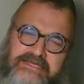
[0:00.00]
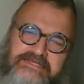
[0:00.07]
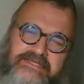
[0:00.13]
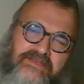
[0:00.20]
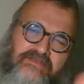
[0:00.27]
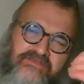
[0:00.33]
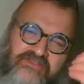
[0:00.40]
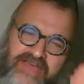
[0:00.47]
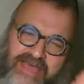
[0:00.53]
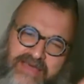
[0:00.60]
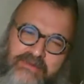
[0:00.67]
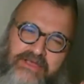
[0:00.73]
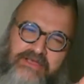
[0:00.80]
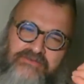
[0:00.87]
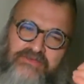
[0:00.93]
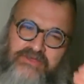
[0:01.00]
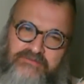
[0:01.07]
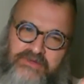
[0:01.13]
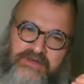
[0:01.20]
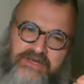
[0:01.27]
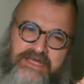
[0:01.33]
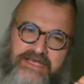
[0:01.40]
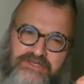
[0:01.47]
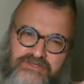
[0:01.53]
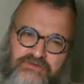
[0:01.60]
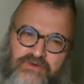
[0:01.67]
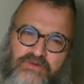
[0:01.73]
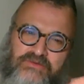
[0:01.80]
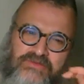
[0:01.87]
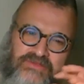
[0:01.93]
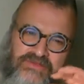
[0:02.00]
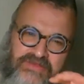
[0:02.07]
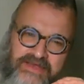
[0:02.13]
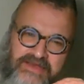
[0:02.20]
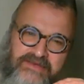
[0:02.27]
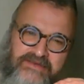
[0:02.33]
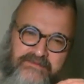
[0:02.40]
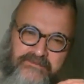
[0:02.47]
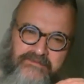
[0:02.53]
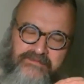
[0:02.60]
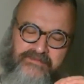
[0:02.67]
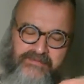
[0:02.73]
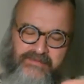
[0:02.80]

You see, the fabric of community has grown thin